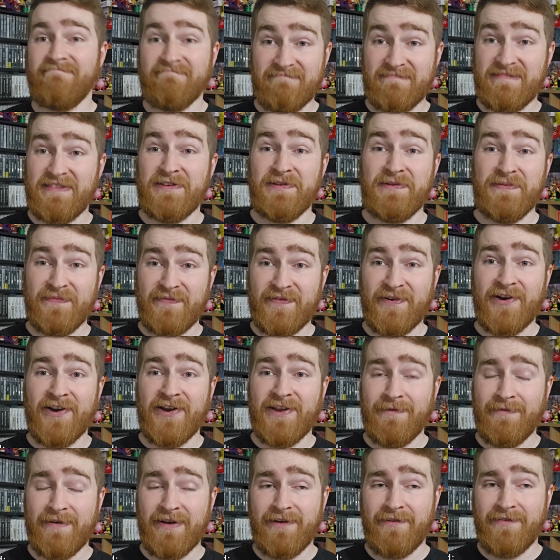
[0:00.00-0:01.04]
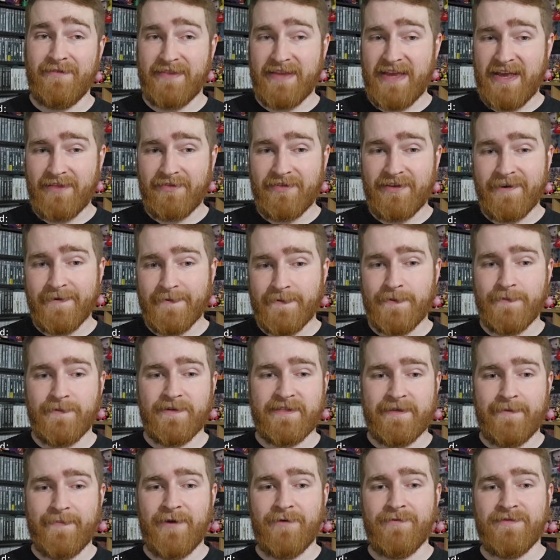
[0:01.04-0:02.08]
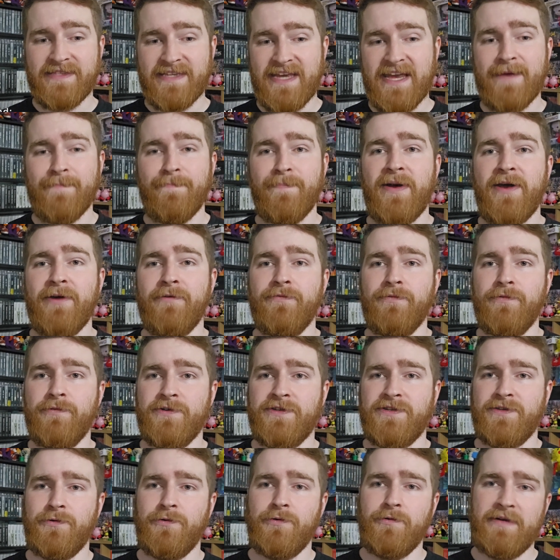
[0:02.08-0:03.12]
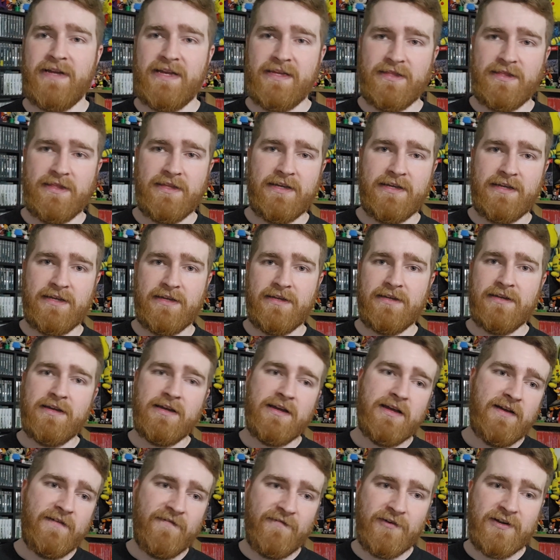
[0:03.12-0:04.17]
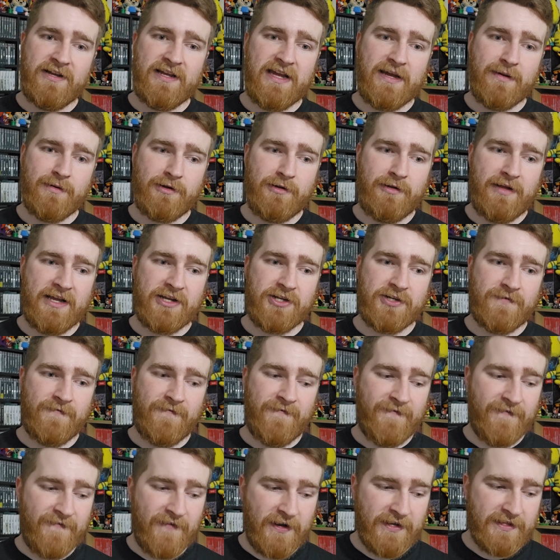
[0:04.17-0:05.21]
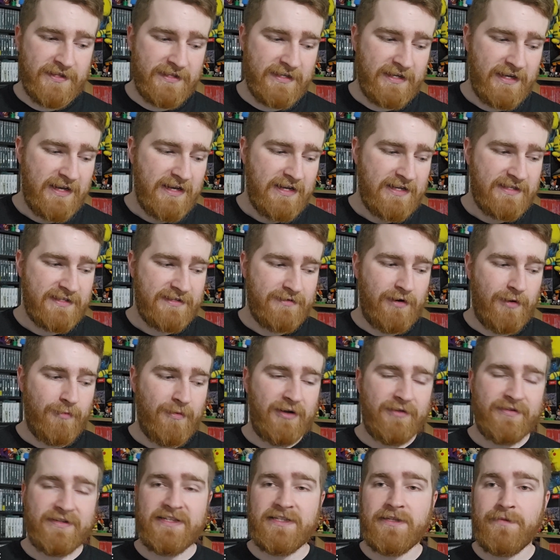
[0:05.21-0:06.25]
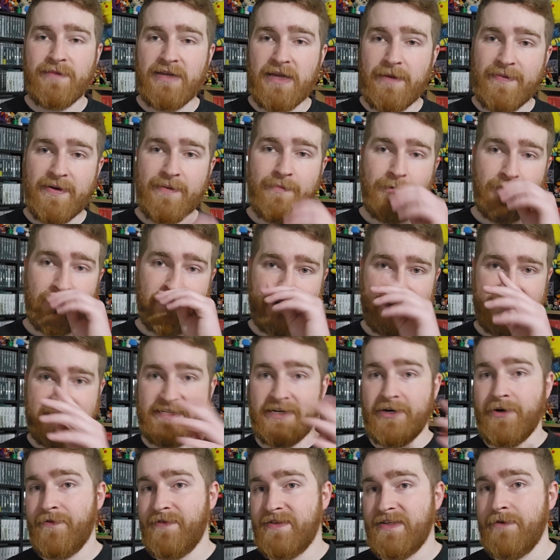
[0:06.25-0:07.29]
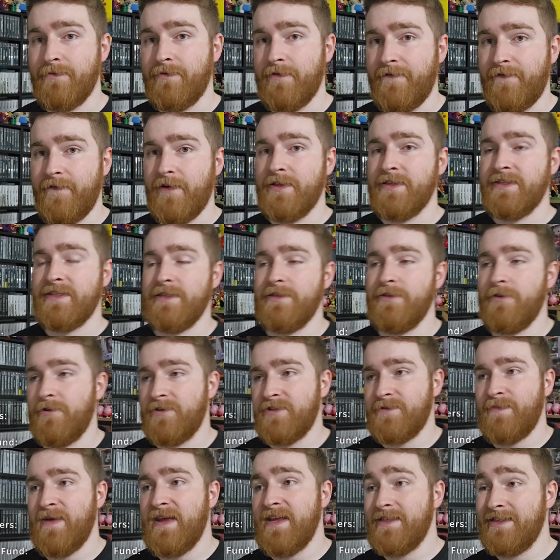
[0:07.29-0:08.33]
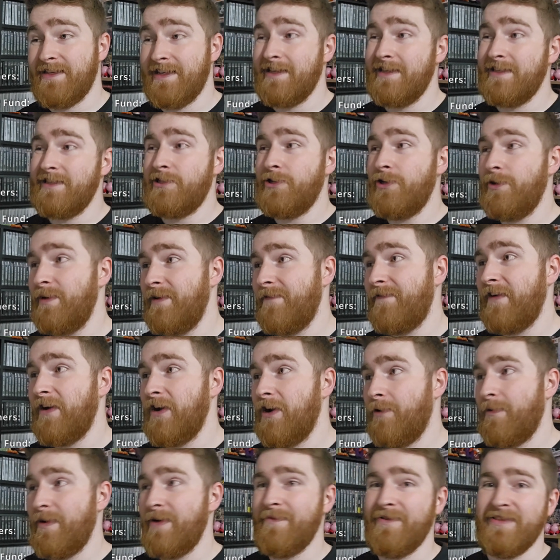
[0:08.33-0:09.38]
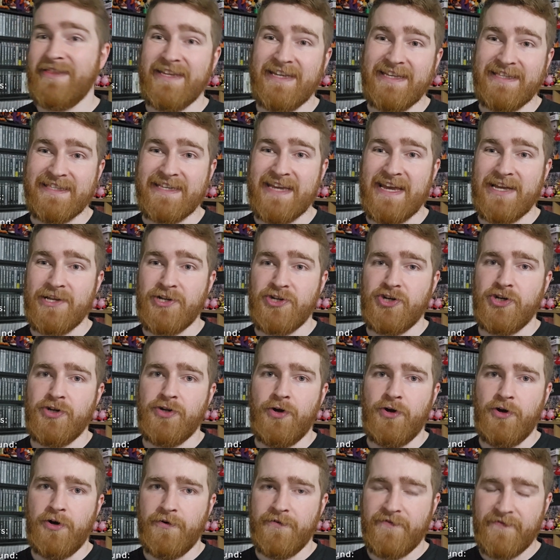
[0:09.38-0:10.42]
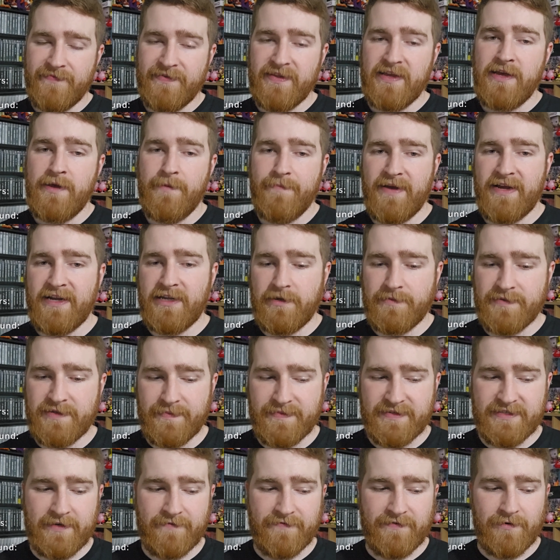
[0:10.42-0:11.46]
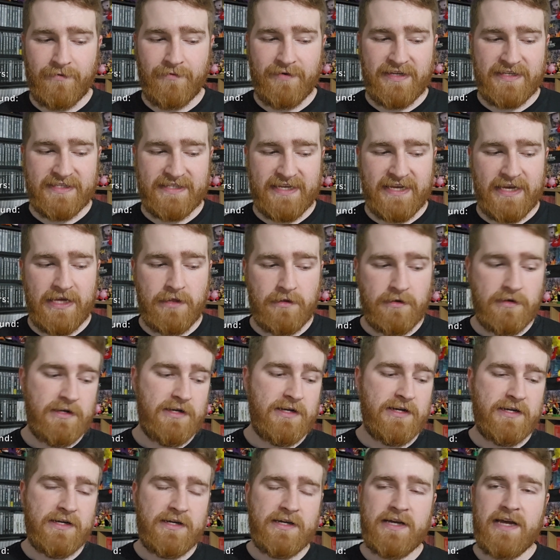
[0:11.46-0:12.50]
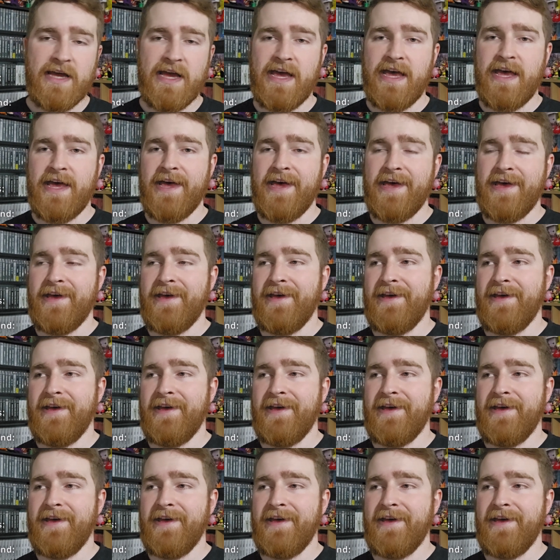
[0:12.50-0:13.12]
Doing very well, and that leaves me with about £10 or so in the free game collection fund, so I will need to be a bit more conservative with funds and not spend. To be fair, I went with the intention of picking up some stuff to resell. I